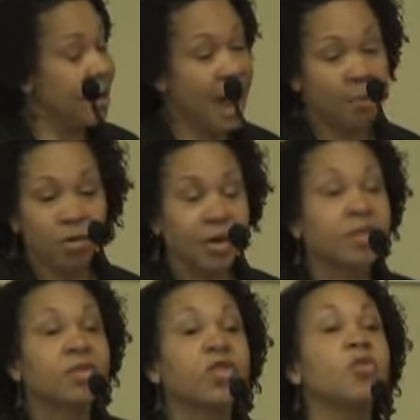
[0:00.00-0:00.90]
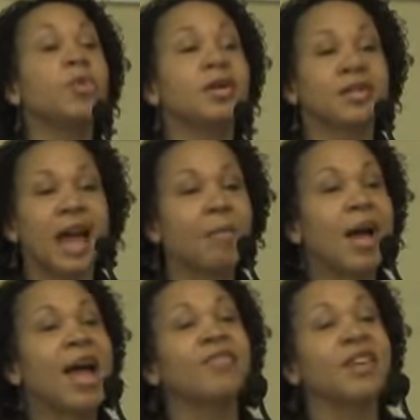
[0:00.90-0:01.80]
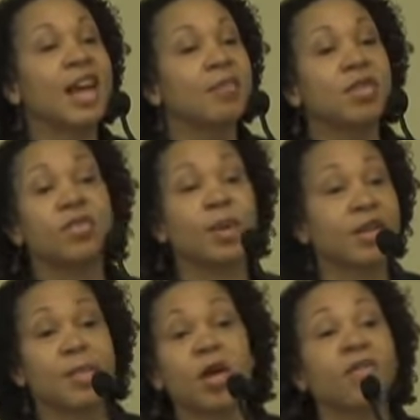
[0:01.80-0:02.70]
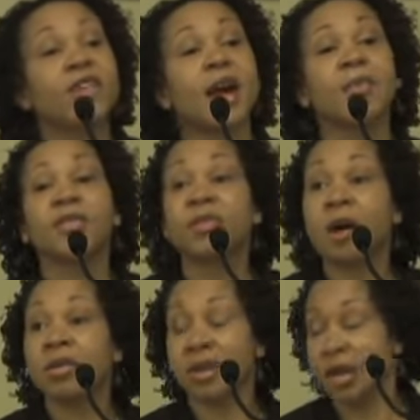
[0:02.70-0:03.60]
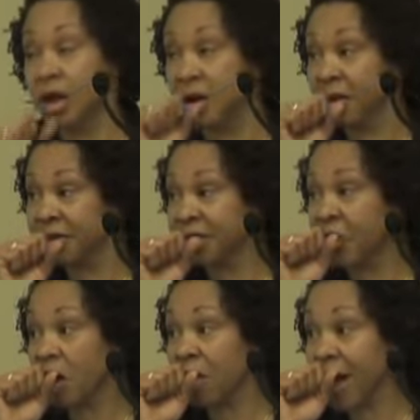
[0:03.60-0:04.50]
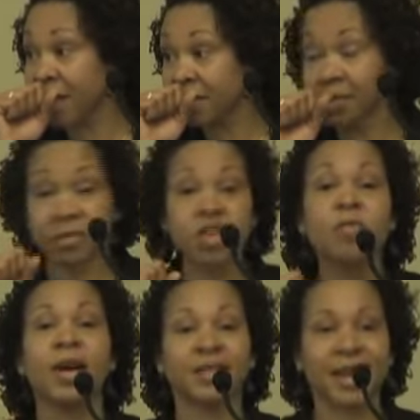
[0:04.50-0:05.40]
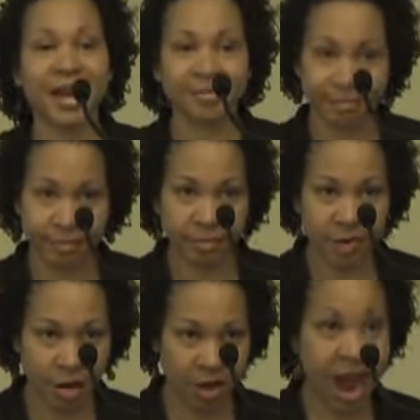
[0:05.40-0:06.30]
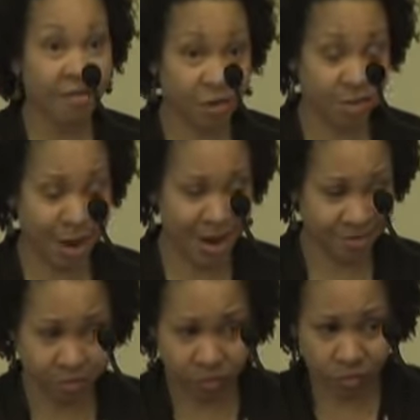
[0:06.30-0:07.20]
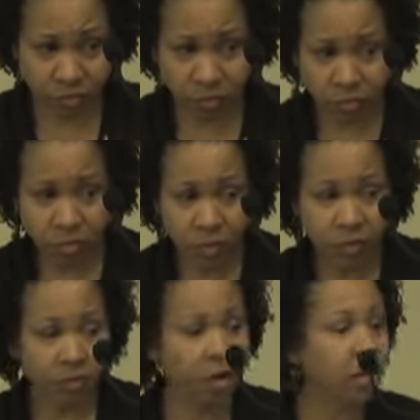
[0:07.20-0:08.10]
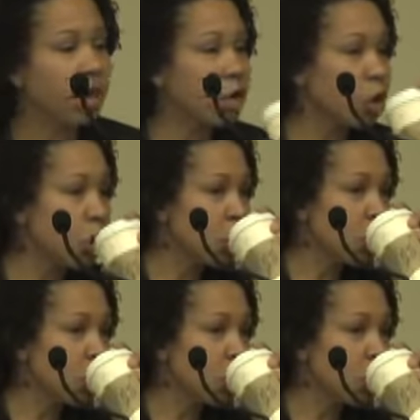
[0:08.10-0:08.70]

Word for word: I, two books, I have to name these because I'm not going to have time this talk to, to talk about them. You Must Get, uh, after you get mine.